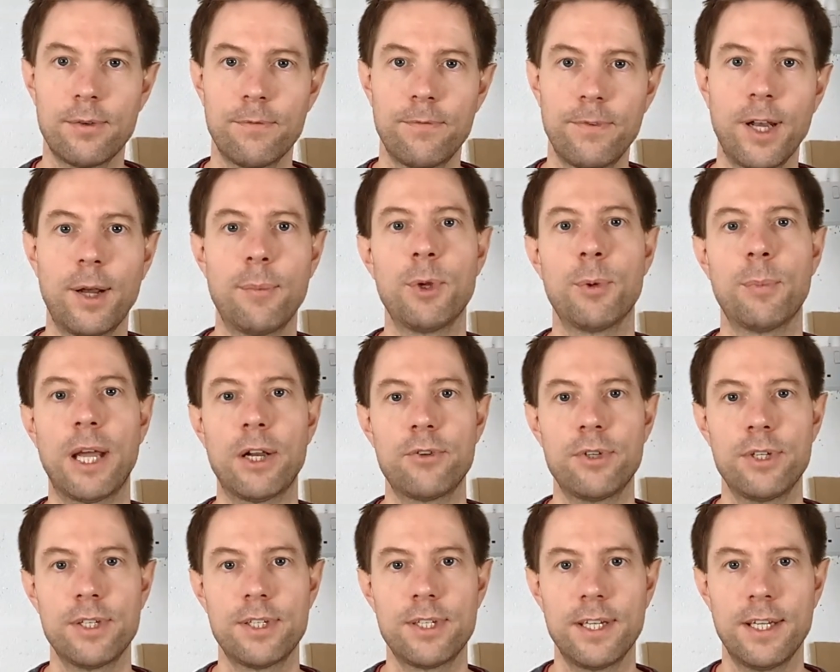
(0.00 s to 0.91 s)
fill up your
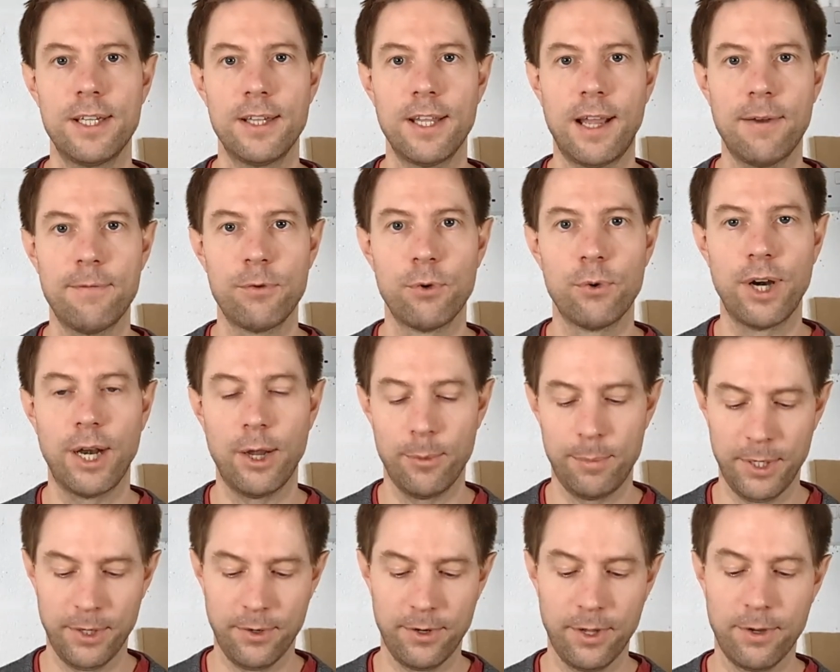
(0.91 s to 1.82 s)
batteries in that 4 hour
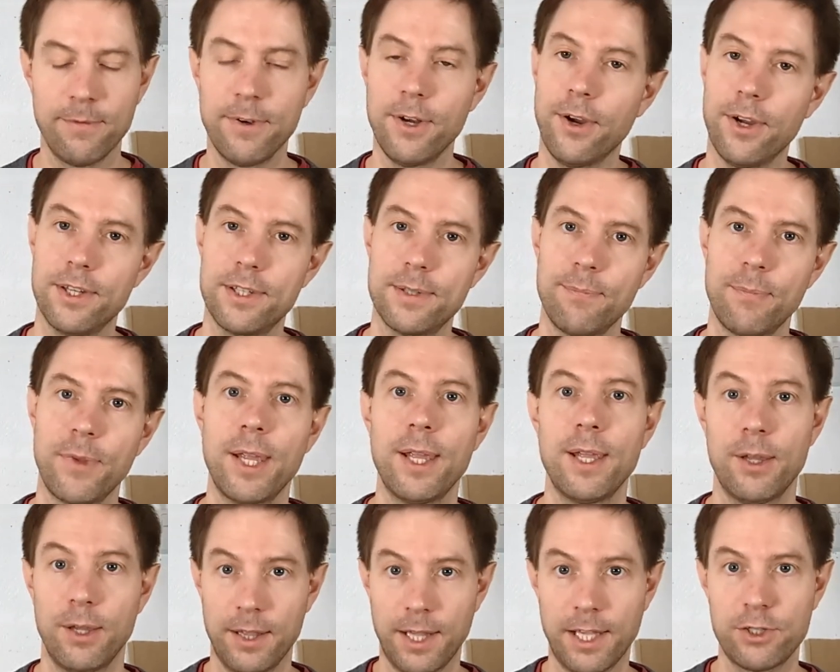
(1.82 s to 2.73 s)
period overnight.
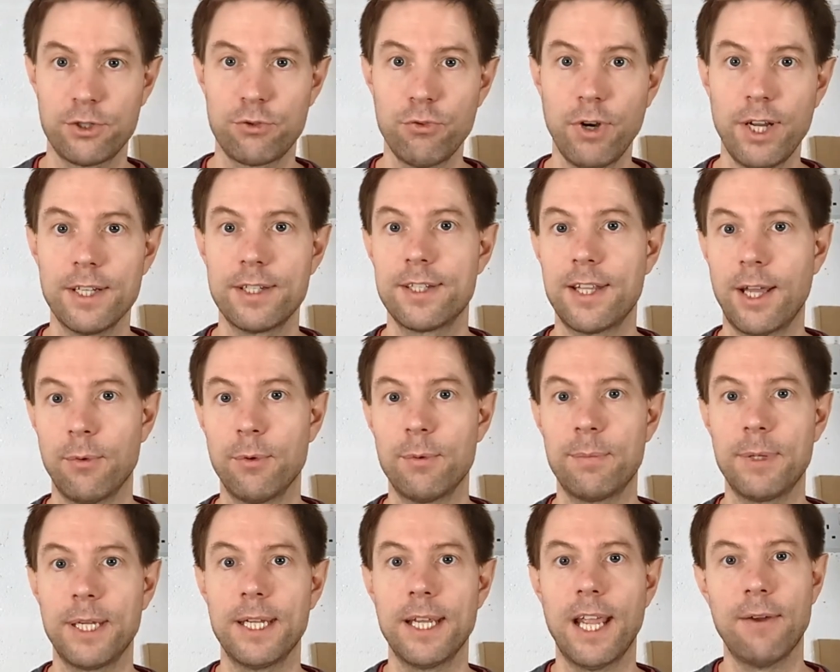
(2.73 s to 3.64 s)
And that's great. That
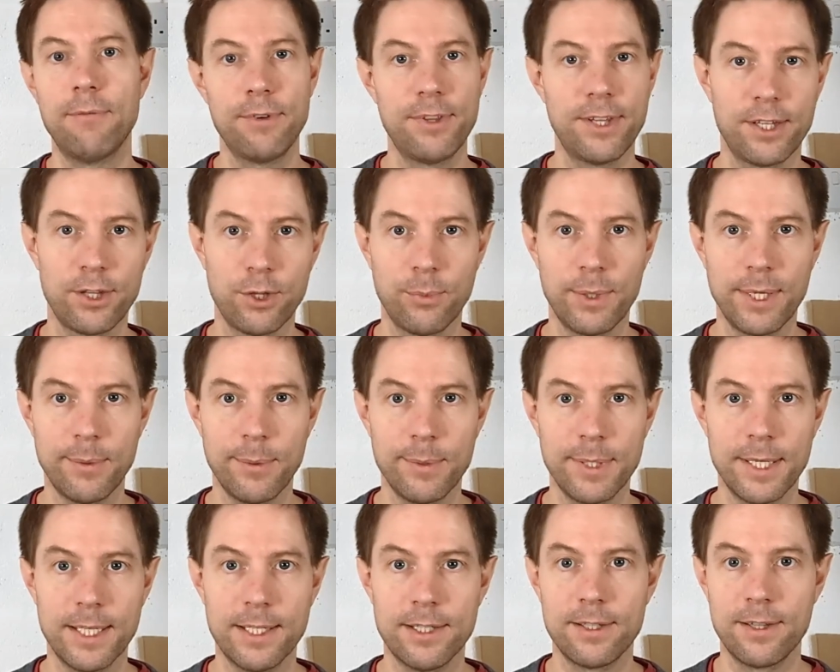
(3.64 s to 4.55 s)
would be everything that we would
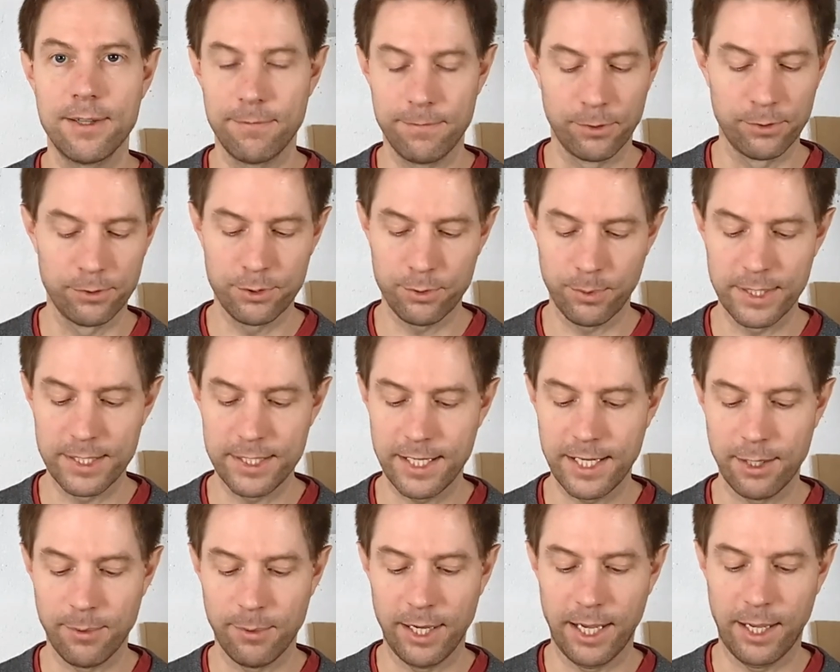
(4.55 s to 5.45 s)
need, the full 20
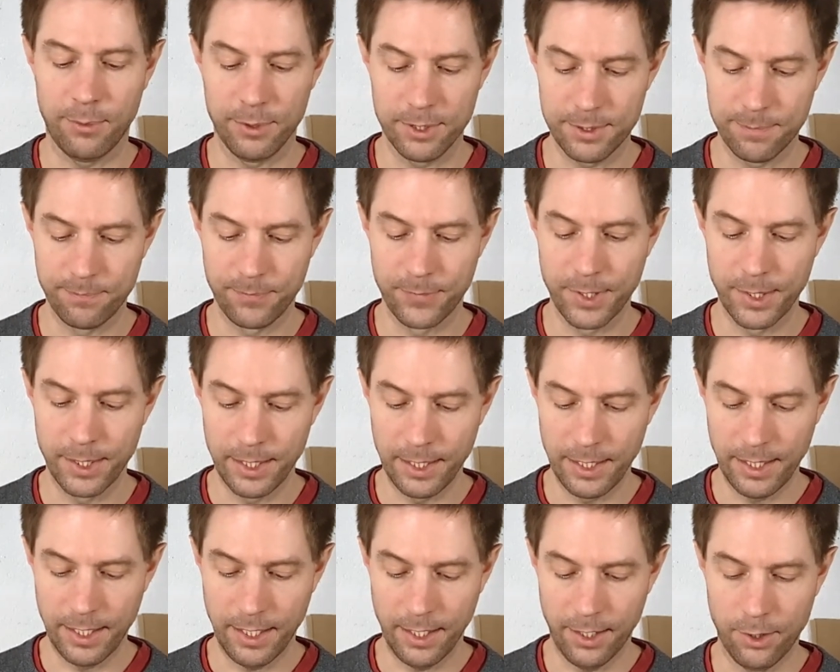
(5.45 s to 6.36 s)
kilowatt hours,
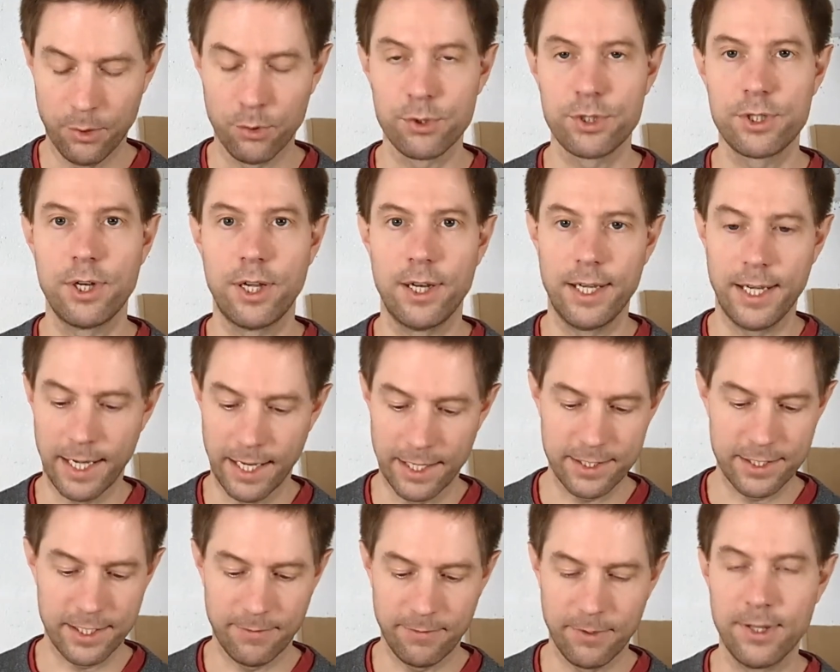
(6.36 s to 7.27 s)
or slightly
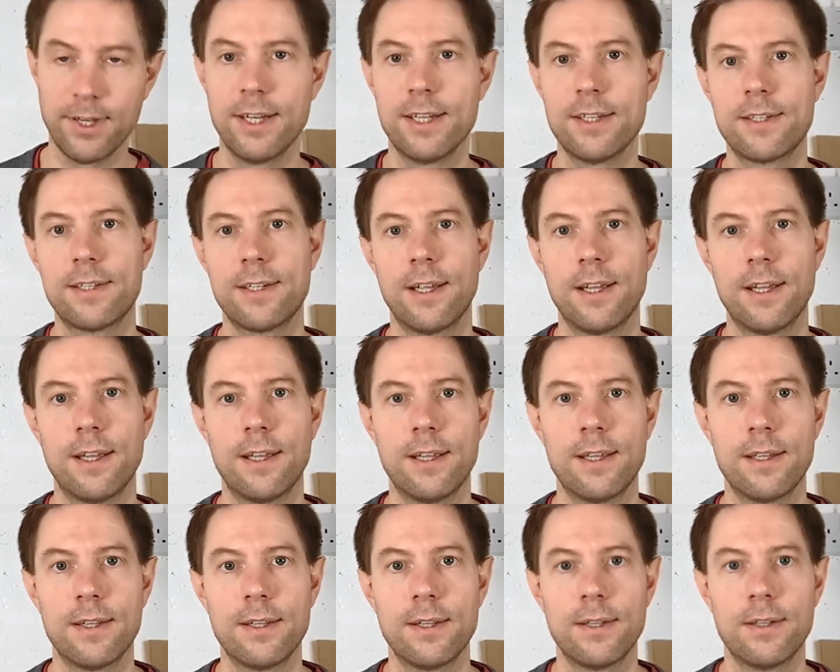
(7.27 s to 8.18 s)
less given that it's
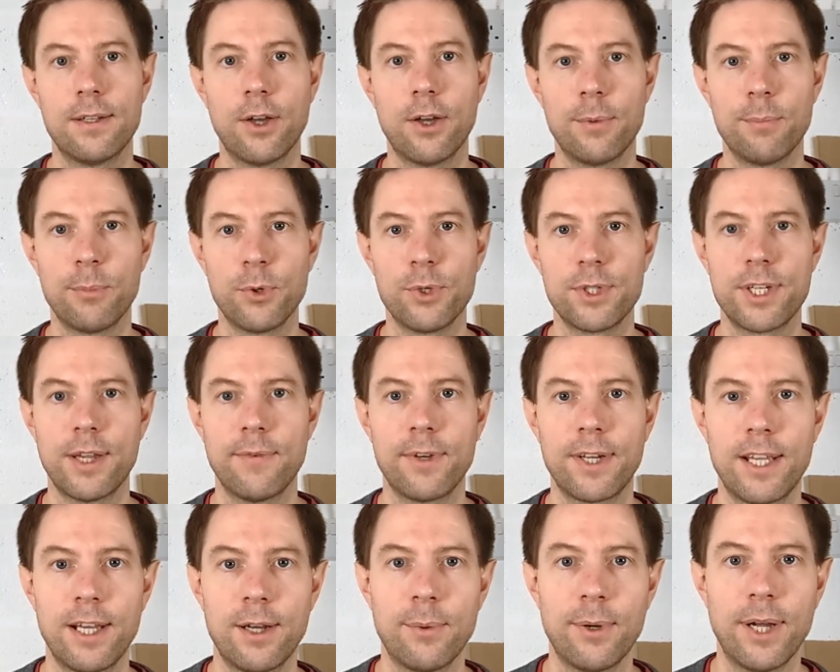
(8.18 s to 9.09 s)

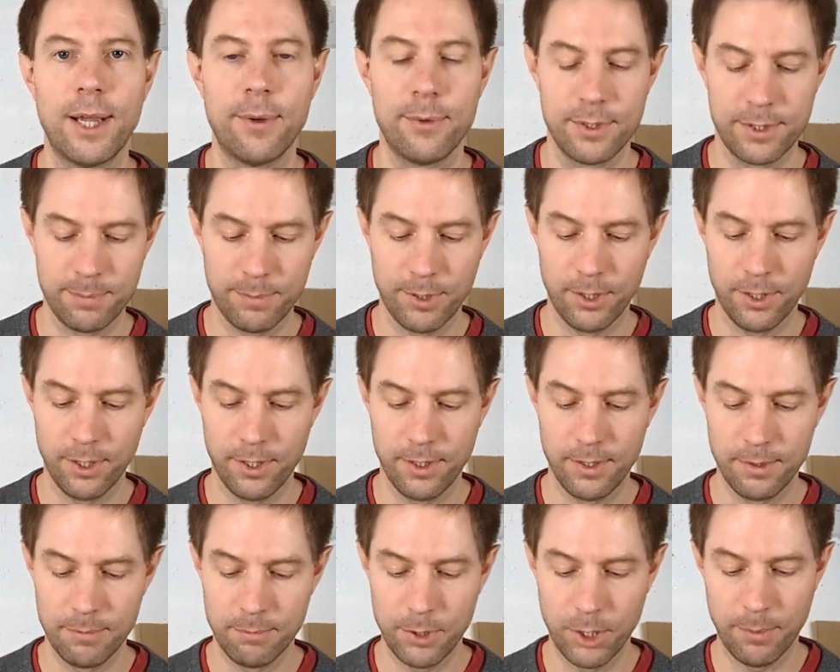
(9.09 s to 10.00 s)
9.7 kilowatt hours
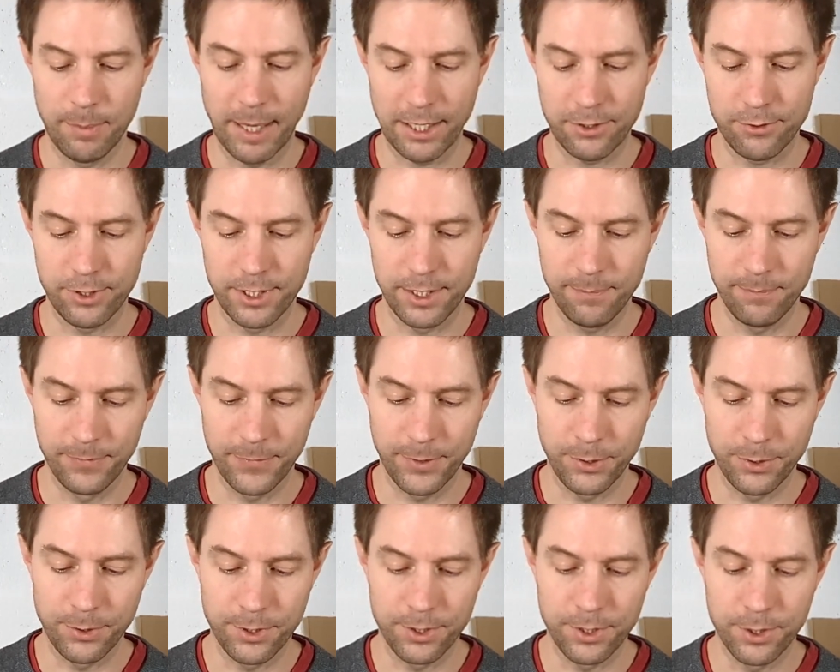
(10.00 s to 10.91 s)
per battery that
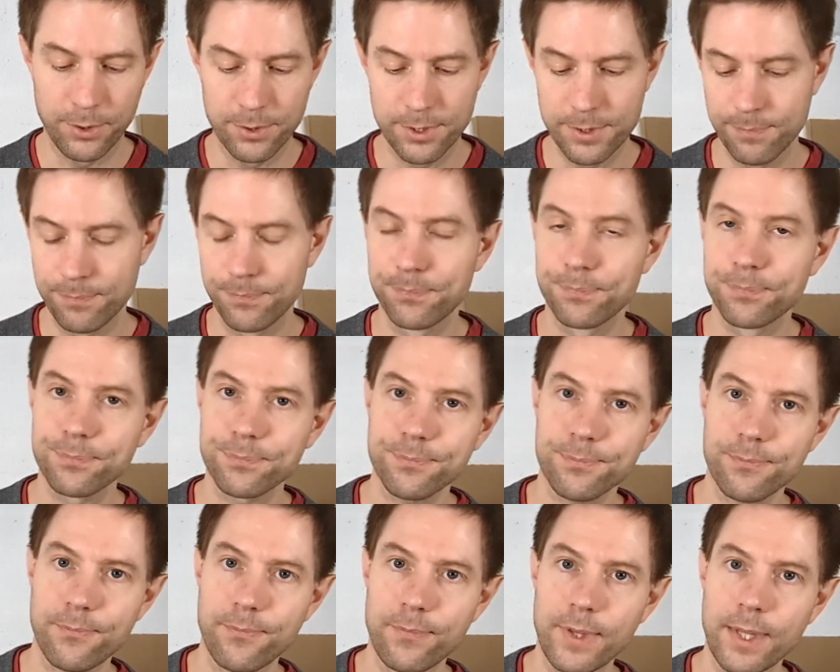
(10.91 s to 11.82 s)
you can use.
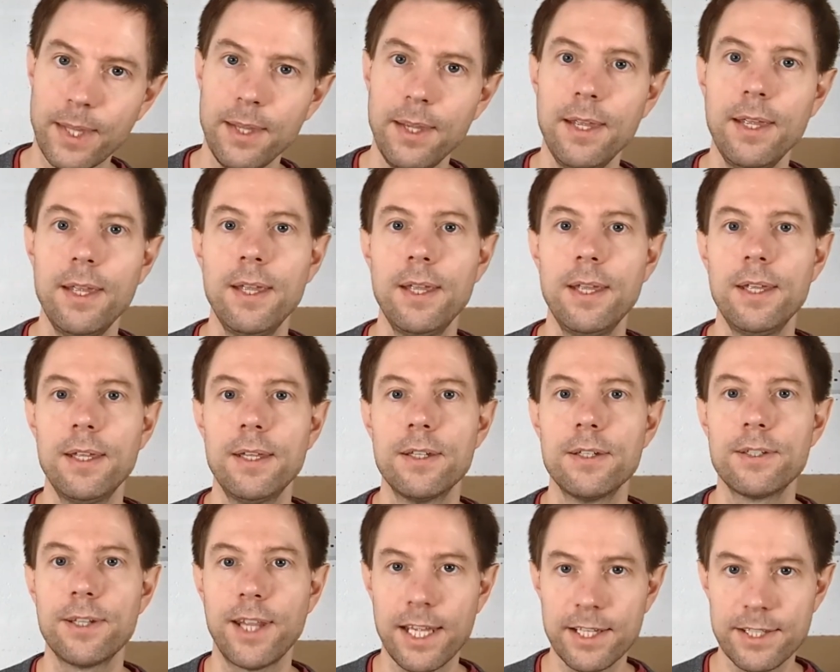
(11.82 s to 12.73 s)

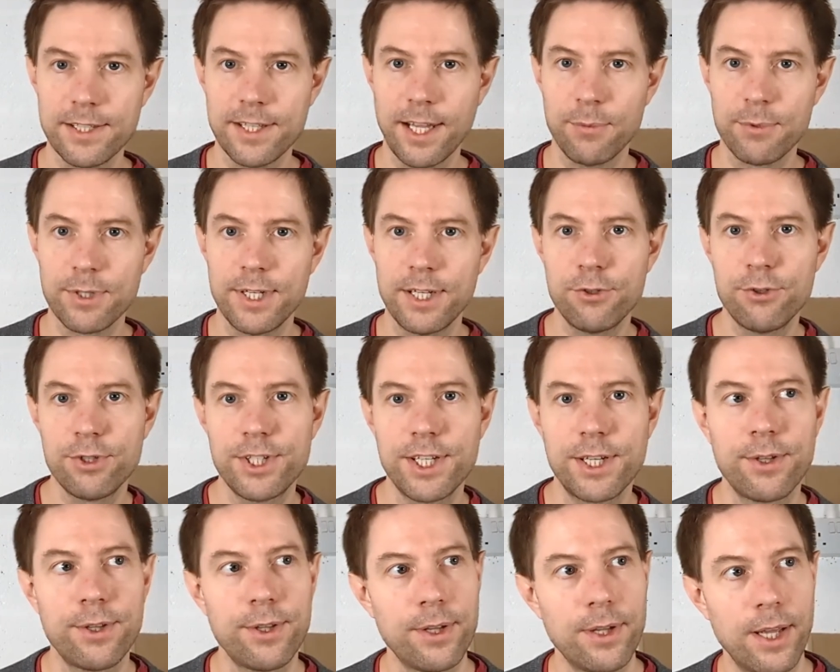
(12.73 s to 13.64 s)
So that was an
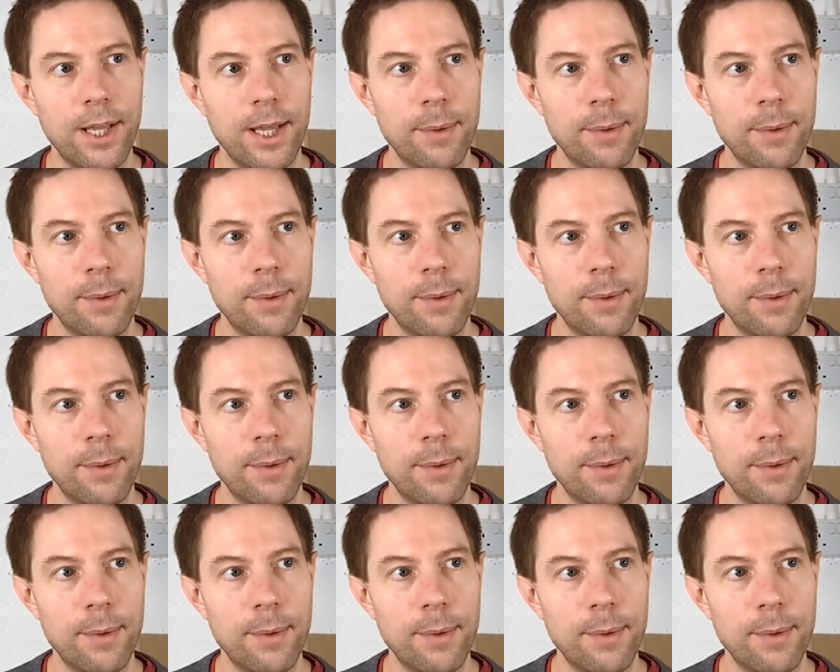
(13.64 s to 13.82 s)
interesting